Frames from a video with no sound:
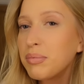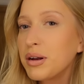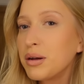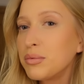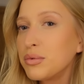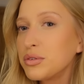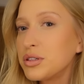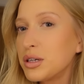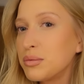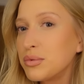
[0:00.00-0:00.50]
But I'm
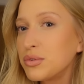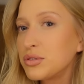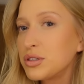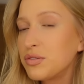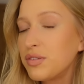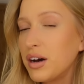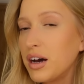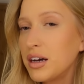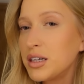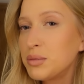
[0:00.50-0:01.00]
also
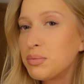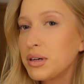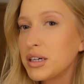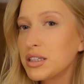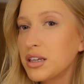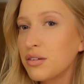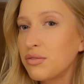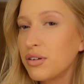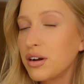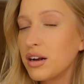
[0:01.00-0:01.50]
mortified
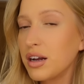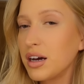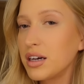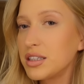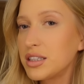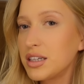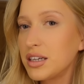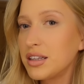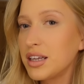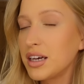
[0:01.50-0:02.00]
because I've
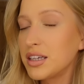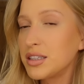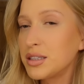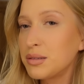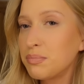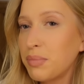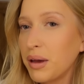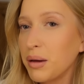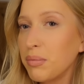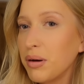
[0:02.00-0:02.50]
realized
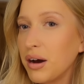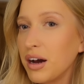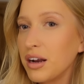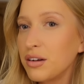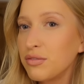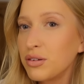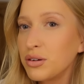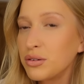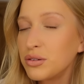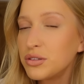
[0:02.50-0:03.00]
this big pile
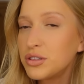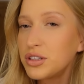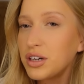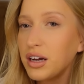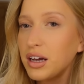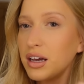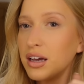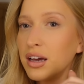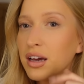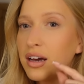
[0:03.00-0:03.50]
of
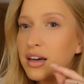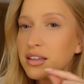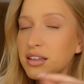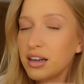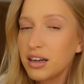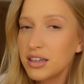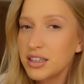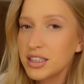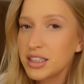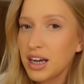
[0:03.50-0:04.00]
laundry
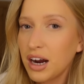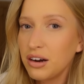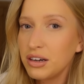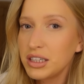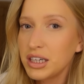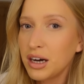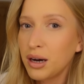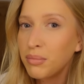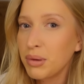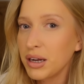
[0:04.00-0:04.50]
that I just carried
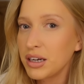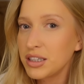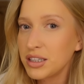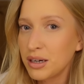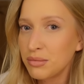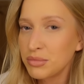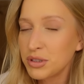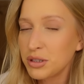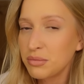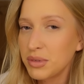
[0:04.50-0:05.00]
up and
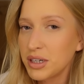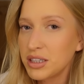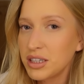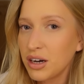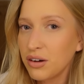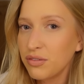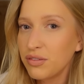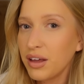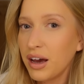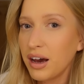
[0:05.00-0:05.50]
dumped on my
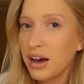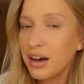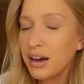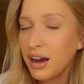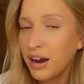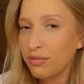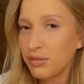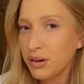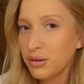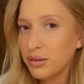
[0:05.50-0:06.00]
shelf there,
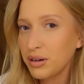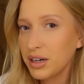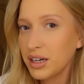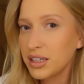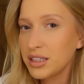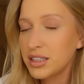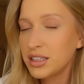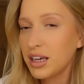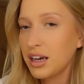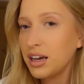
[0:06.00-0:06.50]
everyone
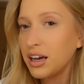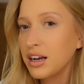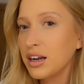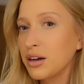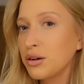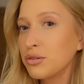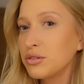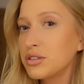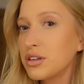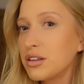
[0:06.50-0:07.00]
can see. And
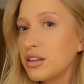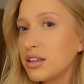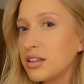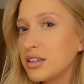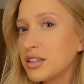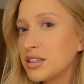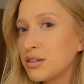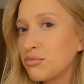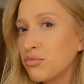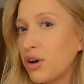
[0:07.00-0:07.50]
I also think
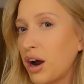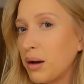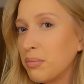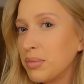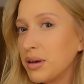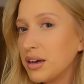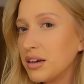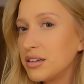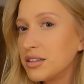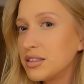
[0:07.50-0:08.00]
there's some
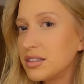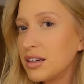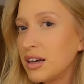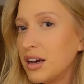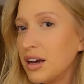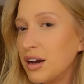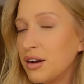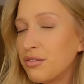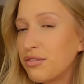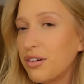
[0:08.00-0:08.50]
wrappers
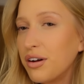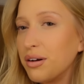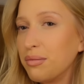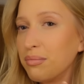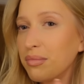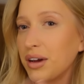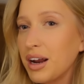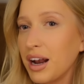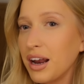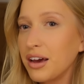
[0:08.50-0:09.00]

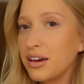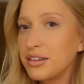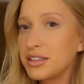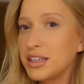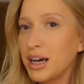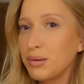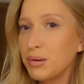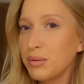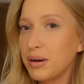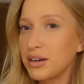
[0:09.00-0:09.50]
from clothes
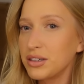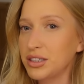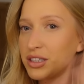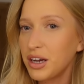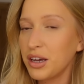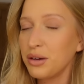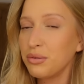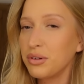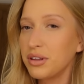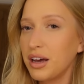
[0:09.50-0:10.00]
that I'm about to show
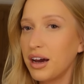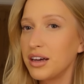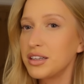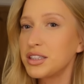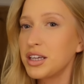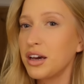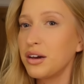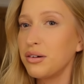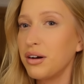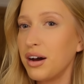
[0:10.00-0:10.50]
you on there.
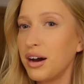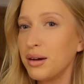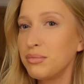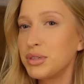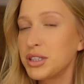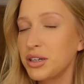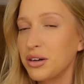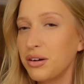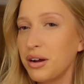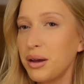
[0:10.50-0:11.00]
So I'm
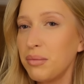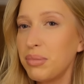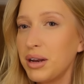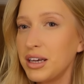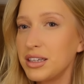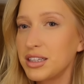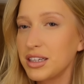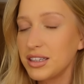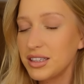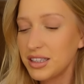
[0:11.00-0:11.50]
sorry,
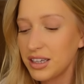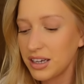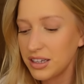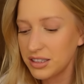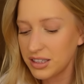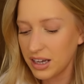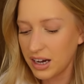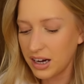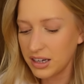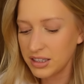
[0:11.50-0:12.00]
please
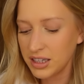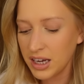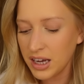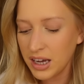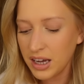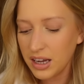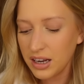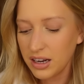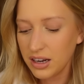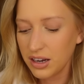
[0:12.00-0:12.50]
excuse that.
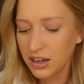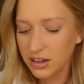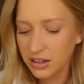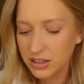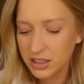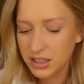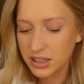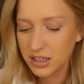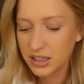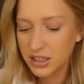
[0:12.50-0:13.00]

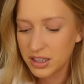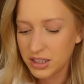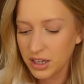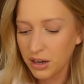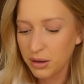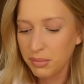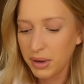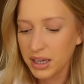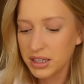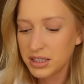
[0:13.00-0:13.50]
Looks
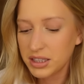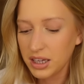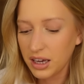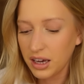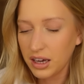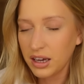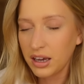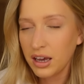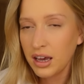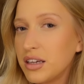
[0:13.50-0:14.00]
so
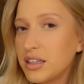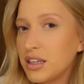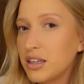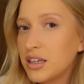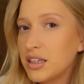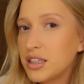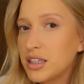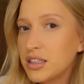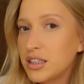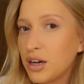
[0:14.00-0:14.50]
messy. Okay, so
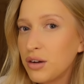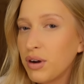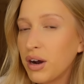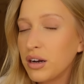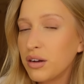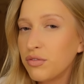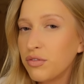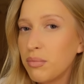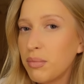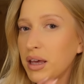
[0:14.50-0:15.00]
this is so
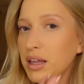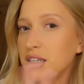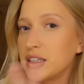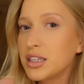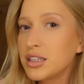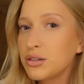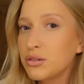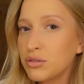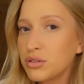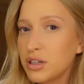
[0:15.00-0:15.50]
random for me. This
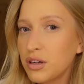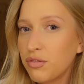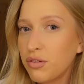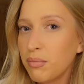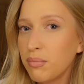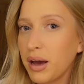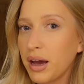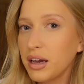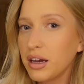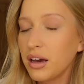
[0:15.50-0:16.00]
is also
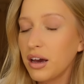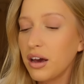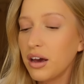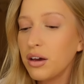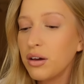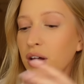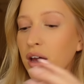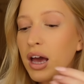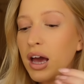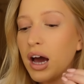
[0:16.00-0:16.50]
from
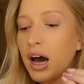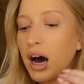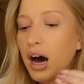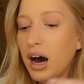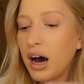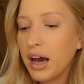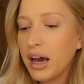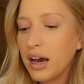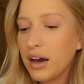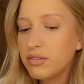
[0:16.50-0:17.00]
Mango.
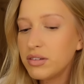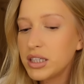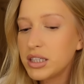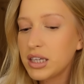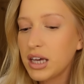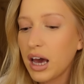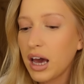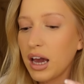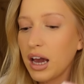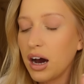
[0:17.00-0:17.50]
I have to
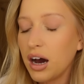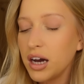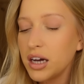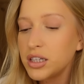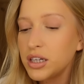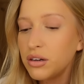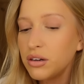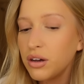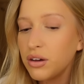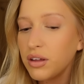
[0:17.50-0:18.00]
say, I
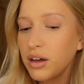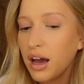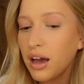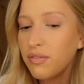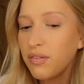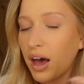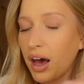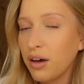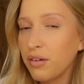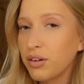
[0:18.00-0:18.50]
don't know that
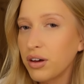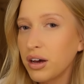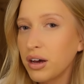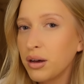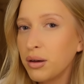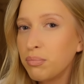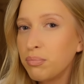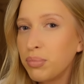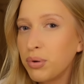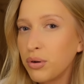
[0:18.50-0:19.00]
I've
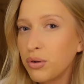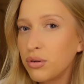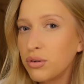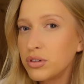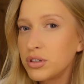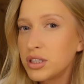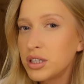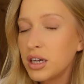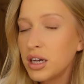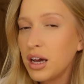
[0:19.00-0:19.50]
ever
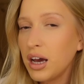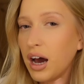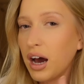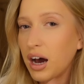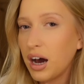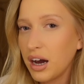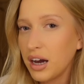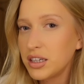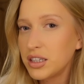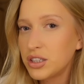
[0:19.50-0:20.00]
bought a
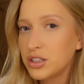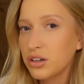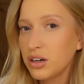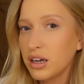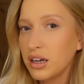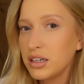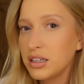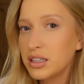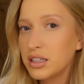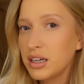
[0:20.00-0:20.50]
high
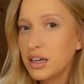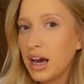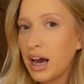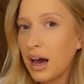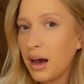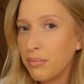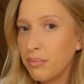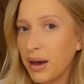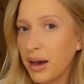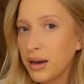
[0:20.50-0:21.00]
street
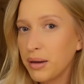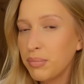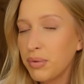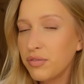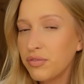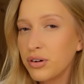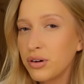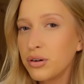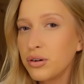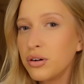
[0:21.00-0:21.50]
handbag
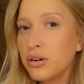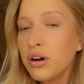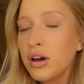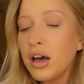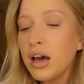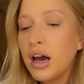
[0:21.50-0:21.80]
before.